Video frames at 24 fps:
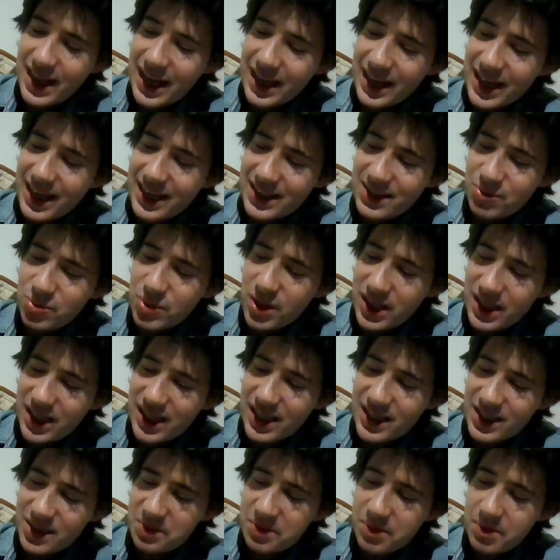I guess
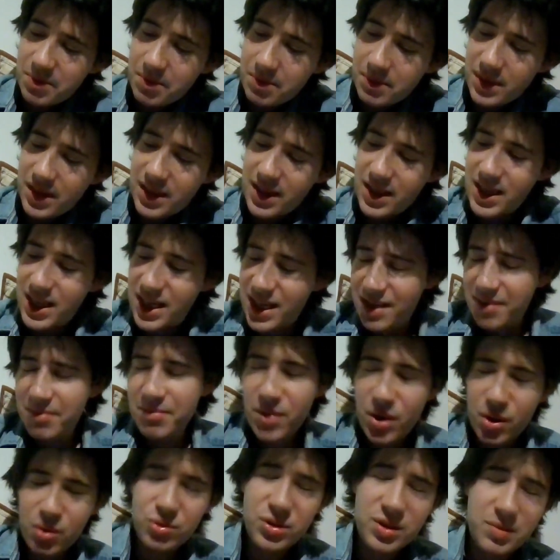what is the
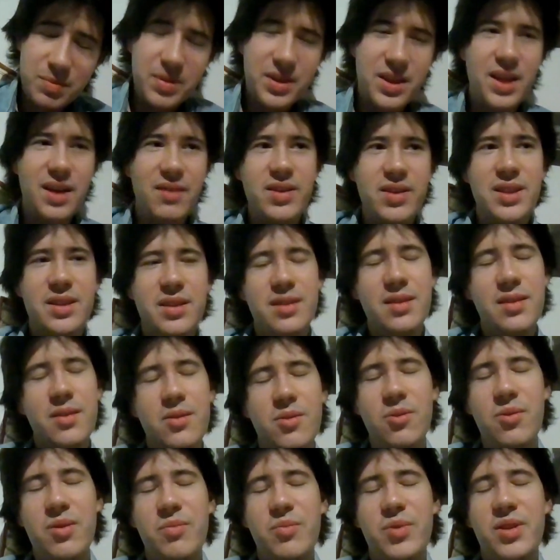most beloved
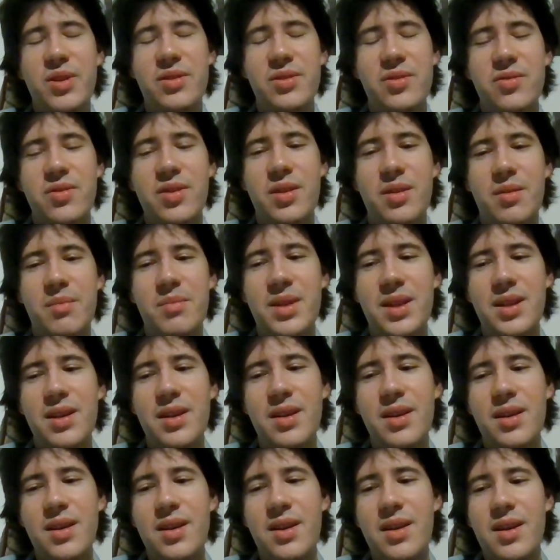Coen Brothers film,
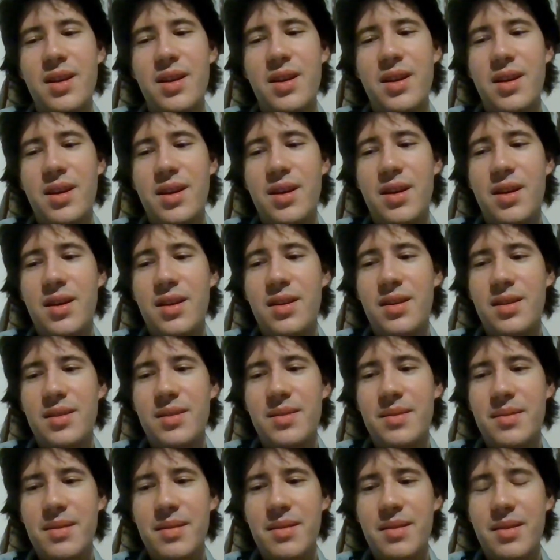
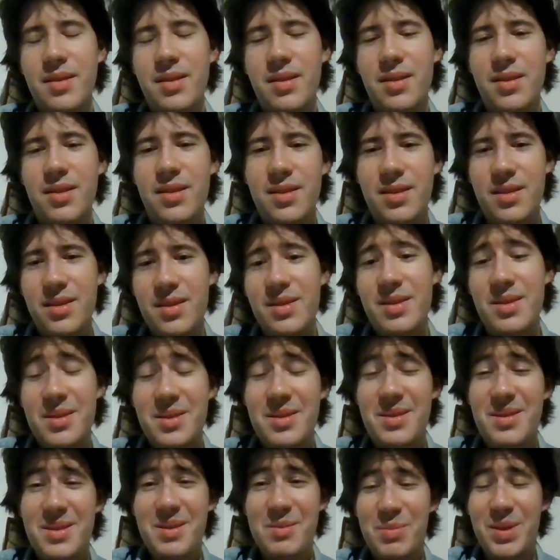um,
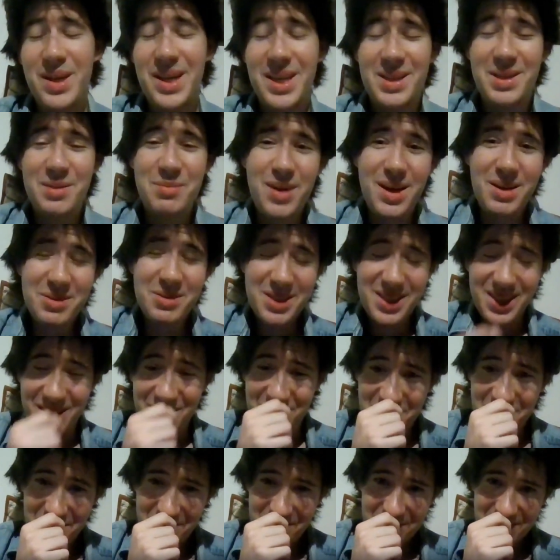The Big
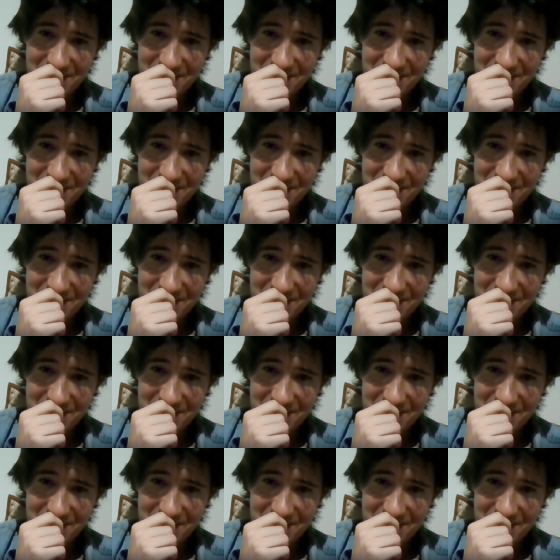Lebowski.